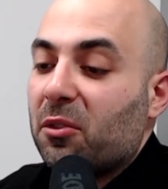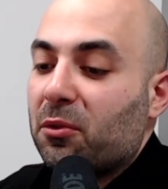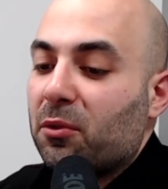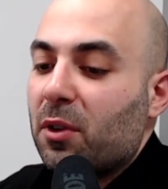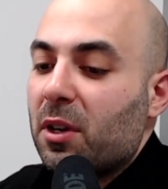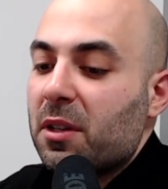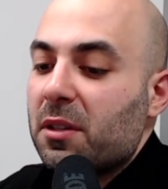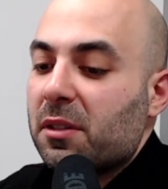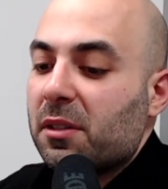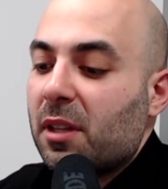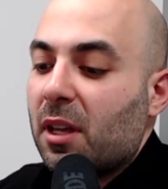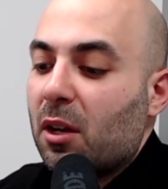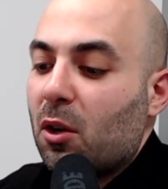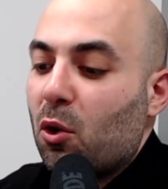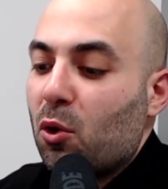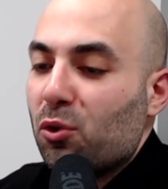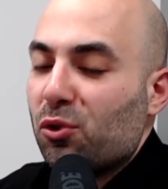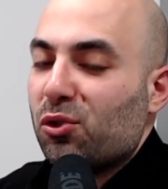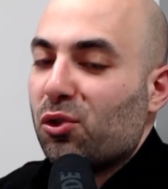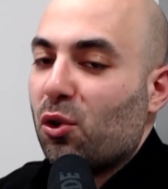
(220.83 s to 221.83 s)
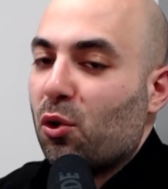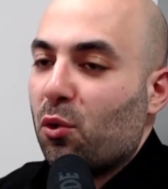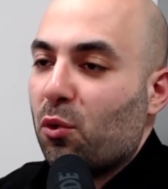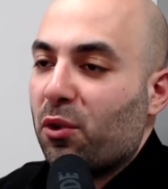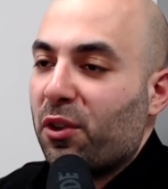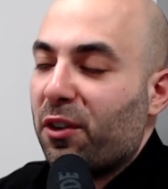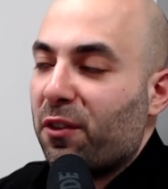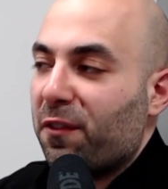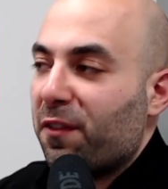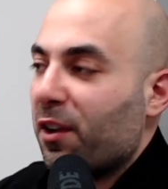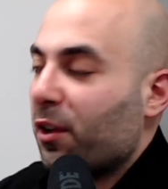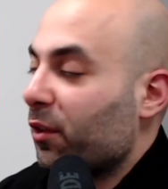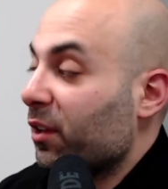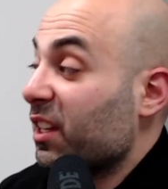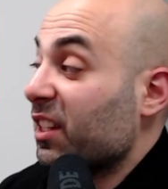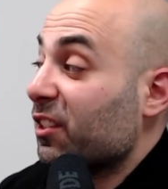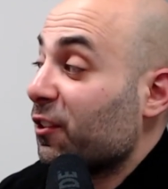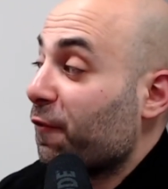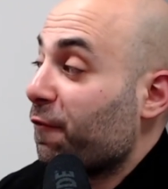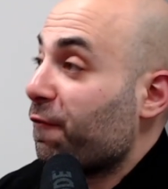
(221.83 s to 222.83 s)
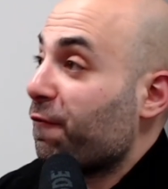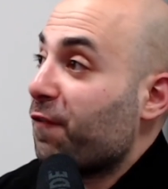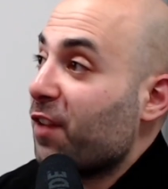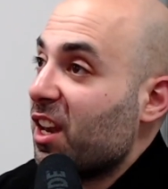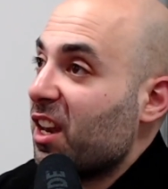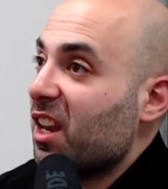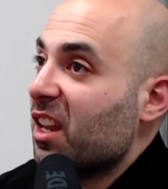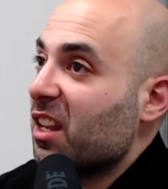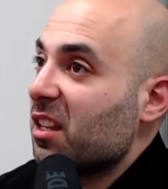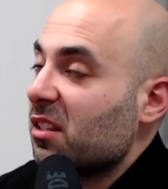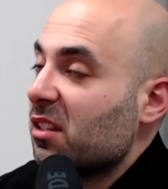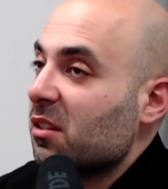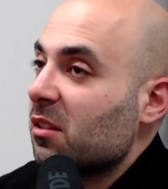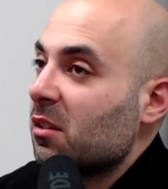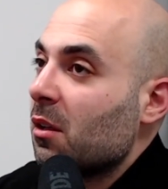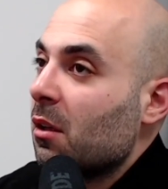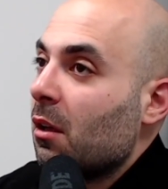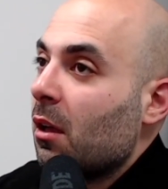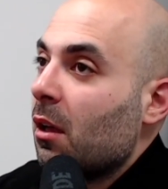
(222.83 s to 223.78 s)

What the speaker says: friends that also, they're very into fitness,